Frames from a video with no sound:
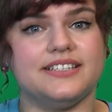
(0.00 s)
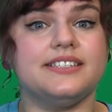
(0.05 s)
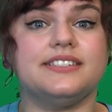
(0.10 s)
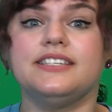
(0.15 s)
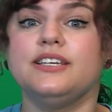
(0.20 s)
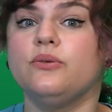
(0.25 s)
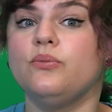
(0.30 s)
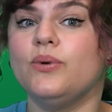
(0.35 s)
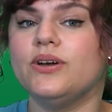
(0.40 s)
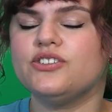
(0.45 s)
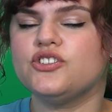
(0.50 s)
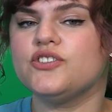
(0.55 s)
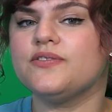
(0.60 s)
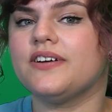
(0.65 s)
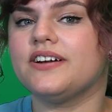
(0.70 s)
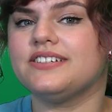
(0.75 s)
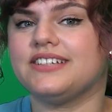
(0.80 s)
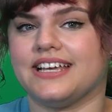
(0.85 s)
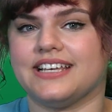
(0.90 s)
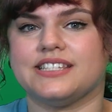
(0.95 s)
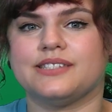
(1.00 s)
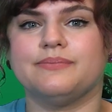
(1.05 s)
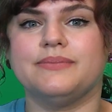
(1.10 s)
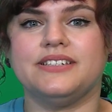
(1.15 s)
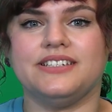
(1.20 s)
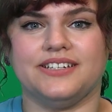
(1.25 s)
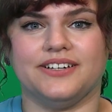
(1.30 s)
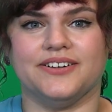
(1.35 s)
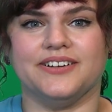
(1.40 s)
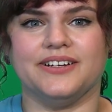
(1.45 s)
to see which of our test
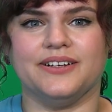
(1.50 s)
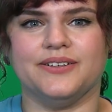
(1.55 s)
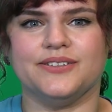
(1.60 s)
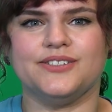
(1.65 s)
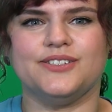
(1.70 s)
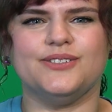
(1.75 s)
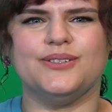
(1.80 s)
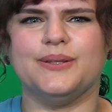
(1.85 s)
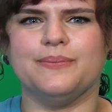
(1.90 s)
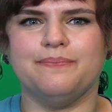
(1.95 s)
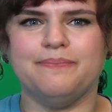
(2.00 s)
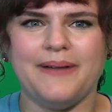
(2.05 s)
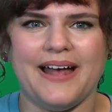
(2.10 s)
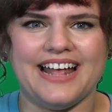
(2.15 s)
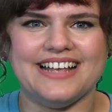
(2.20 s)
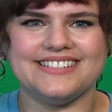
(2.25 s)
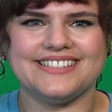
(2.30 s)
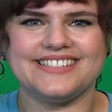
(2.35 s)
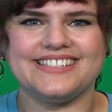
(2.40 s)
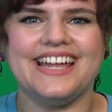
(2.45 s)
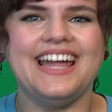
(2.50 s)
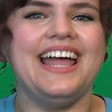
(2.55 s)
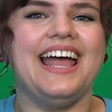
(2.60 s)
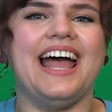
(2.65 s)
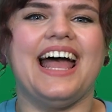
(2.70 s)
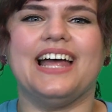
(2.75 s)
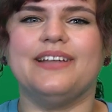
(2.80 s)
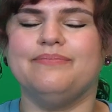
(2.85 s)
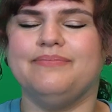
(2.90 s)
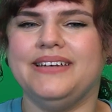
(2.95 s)
materials do the best
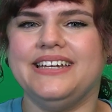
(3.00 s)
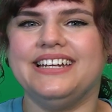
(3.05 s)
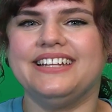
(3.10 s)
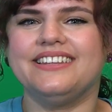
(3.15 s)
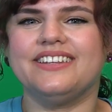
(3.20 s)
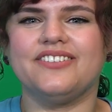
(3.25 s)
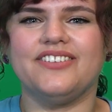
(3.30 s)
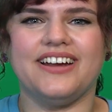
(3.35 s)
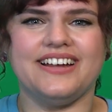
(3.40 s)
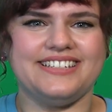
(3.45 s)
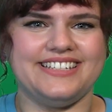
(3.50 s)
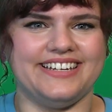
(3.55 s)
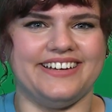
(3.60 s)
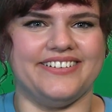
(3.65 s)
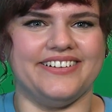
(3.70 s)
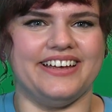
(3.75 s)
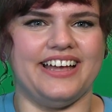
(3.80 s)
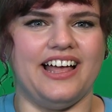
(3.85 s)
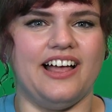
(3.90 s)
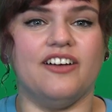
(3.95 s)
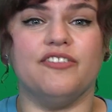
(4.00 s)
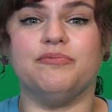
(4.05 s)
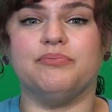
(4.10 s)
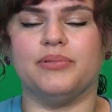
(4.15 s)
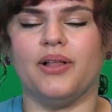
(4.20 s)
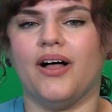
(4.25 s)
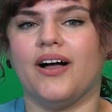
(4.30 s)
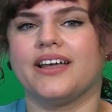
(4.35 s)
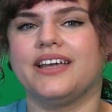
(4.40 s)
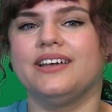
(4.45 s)
at meeting the criteria of
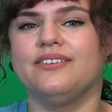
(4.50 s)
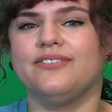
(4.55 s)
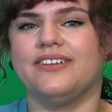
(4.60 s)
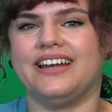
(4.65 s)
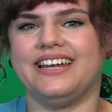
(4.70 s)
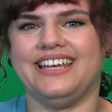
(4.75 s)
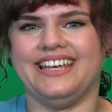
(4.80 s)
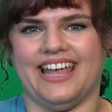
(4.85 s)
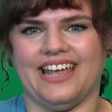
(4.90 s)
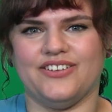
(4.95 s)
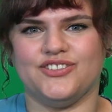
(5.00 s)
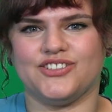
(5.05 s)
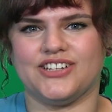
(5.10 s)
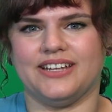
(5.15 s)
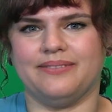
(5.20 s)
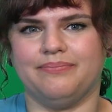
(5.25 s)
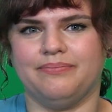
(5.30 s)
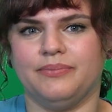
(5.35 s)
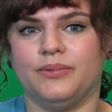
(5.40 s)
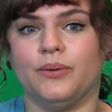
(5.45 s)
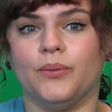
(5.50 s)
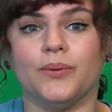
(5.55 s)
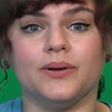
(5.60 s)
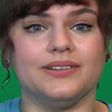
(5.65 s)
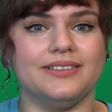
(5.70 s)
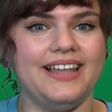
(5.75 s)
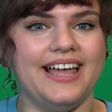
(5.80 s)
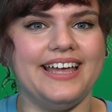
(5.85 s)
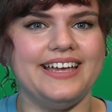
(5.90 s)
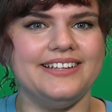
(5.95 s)
blocking radiation,
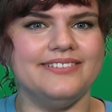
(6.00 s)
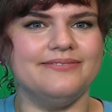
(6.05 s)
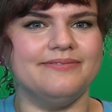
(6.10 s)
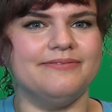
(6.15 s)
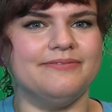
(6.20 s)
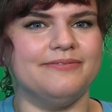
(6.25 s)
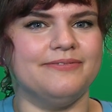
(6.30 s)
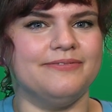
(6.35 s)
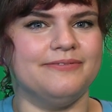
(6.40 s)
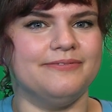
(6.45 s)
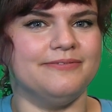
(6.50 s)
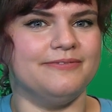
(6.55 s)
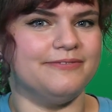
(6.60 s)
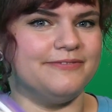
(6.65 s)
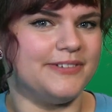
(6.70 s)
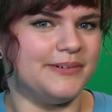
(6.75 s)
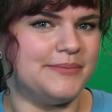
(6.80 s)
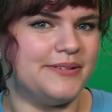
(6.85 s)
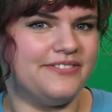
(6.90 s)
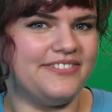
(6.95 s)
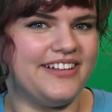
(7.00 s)
or light, from a